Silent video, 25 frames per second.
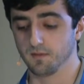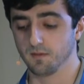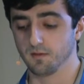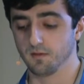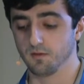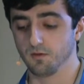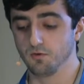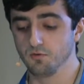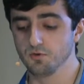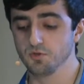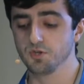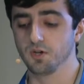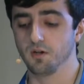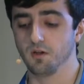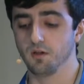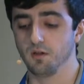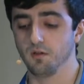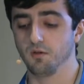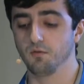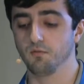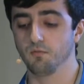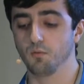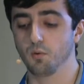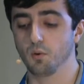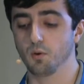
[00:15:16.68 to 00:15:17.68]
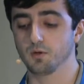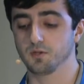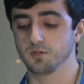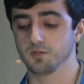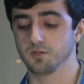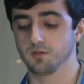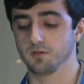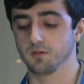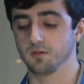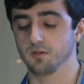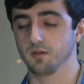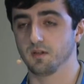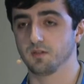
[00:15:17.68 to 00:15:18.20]
usually you've got
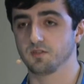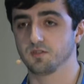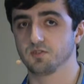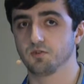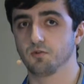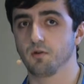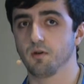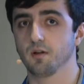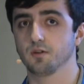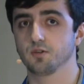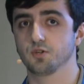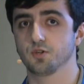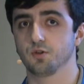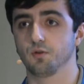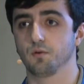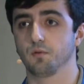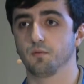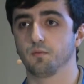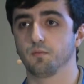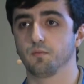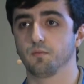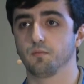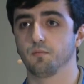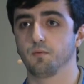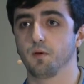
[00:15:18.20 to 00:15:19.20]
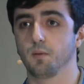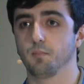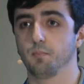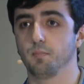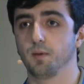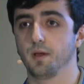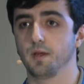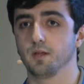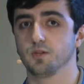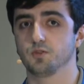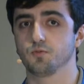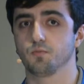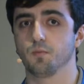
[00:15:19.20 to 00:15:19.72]
a structure of web
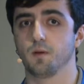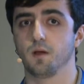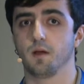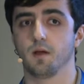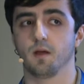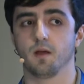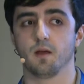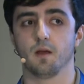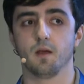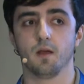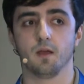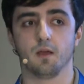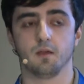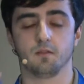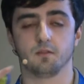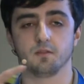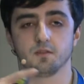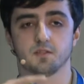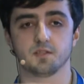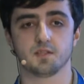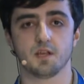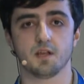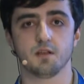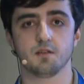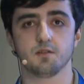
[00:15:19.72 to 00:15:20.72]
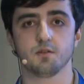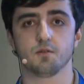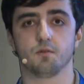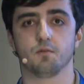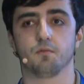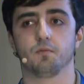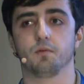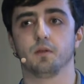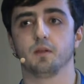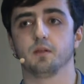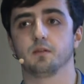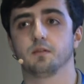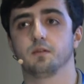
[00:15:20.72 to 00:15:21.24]
page where in the center
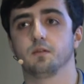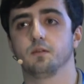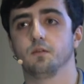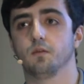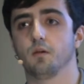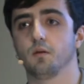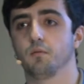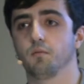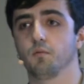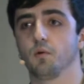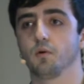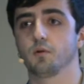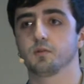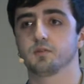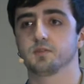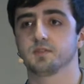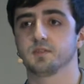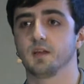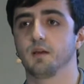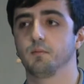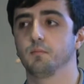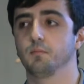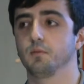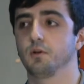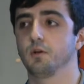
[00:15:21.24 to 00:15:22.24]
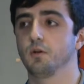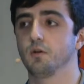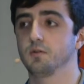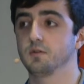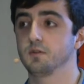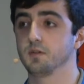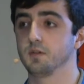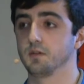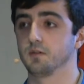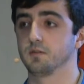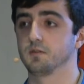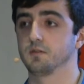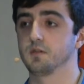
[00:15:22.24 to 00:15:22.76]
of it you have got some
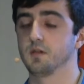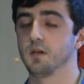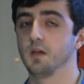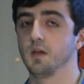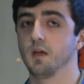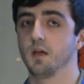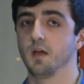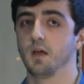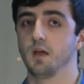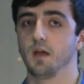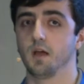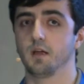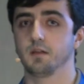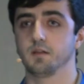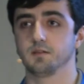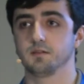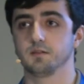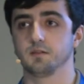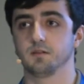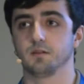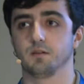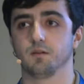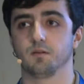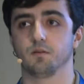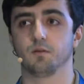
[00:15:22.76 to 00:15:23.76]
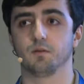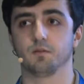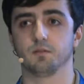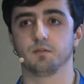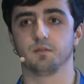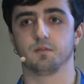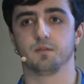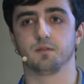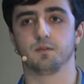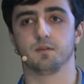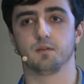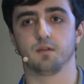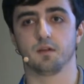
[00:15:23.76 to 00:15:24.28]
content, and on
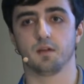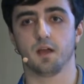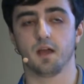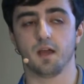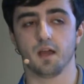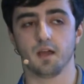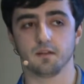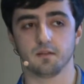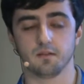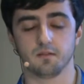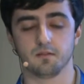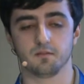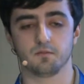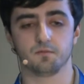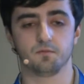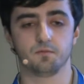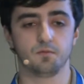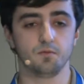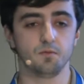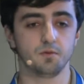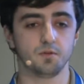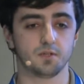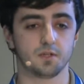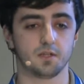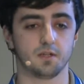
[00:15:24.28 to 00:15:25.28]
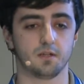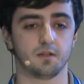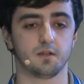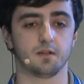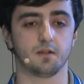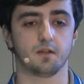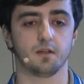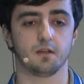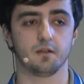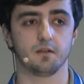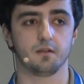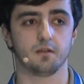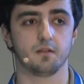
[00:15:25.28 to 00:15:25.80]
the head, in the footer,
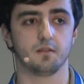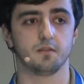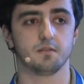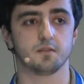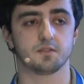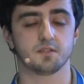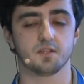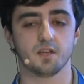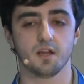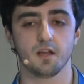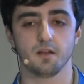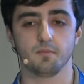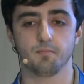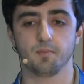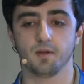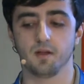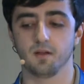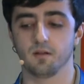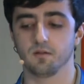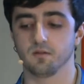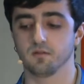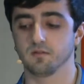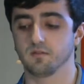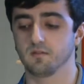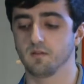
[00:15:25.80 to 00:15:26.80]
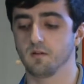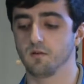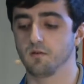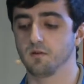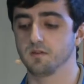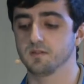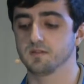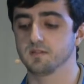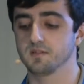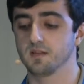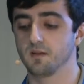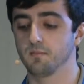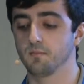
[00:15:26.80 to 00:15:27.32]
and in the side panels there
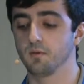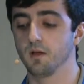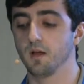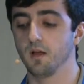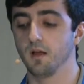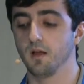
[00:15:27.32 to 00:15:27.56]
is some